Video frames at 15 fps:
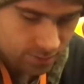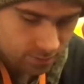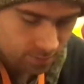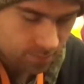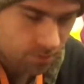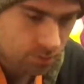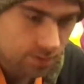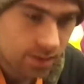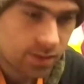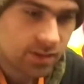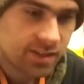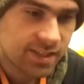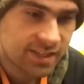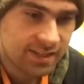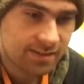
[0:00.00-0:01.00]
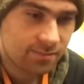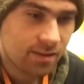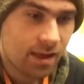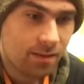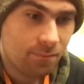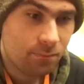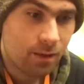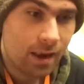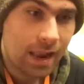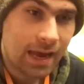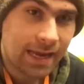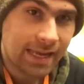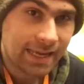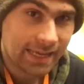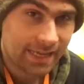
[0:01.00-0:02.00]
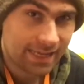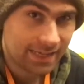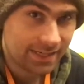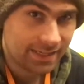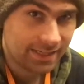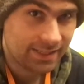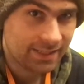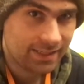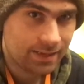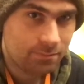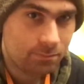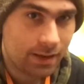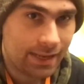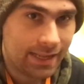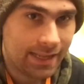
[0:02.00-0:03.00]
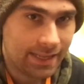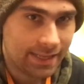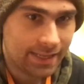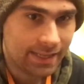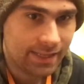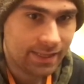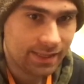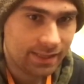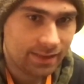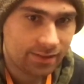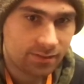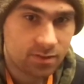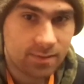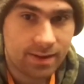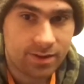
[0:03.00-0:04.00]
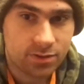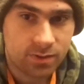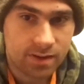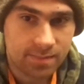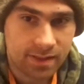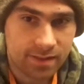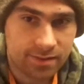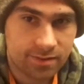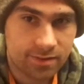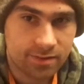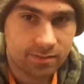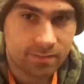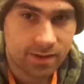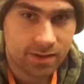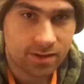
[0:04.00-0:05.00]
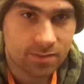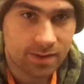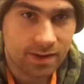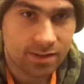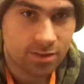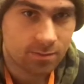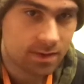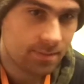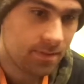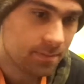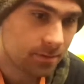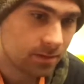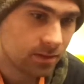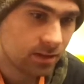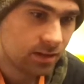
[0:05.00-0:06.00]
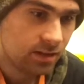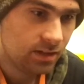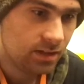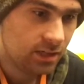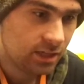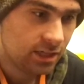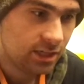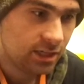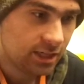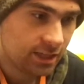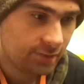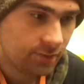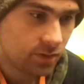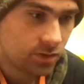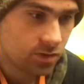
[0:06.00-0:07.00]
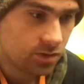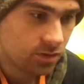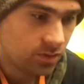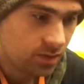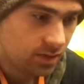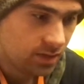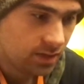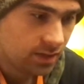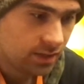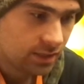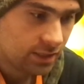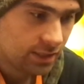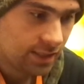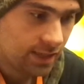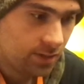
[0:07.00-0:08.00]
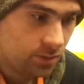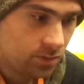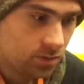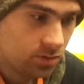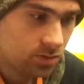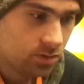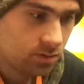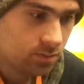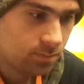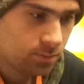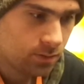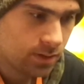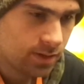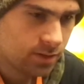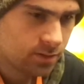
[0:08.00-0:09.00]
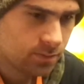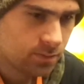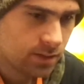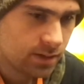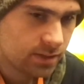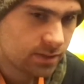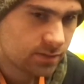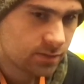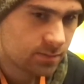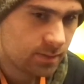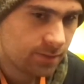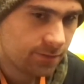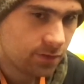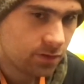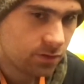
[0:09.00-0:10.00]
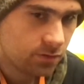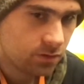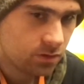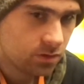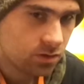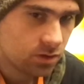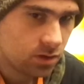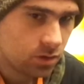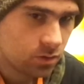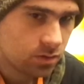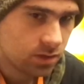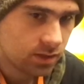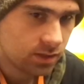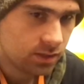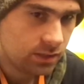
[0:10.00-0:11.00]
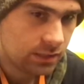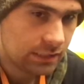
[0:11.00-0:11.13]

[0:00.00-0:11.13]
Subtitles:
room 313 blocking it completely for about 20 minutes because we had so many people in the photo shoot. That was pretty surprising for my first photo shoot hosting.